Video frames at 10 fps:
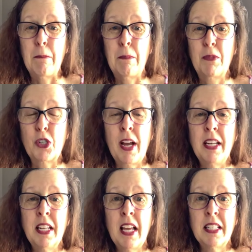
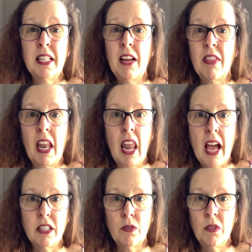training last night, that
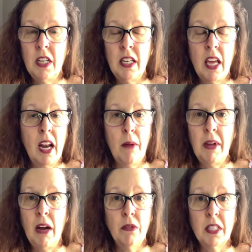last one, and
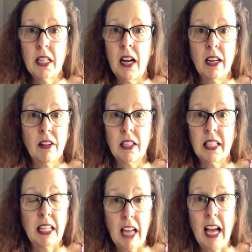I was tired because
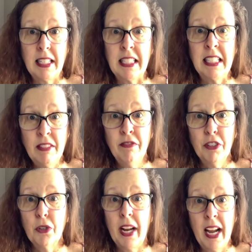I didn't feel
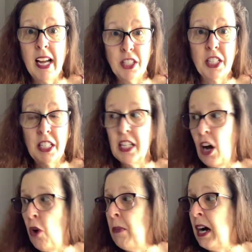great. I actually did
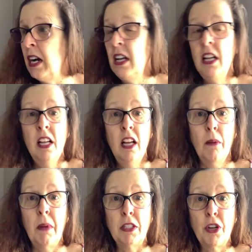all my
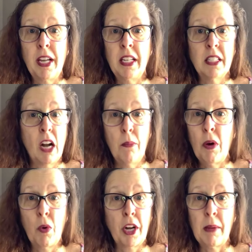training and all my
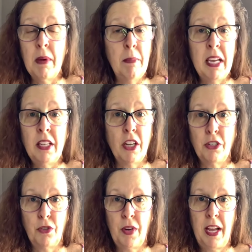work in my bed
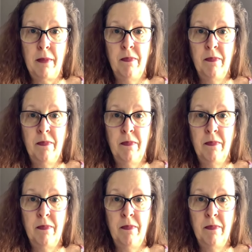yesterday.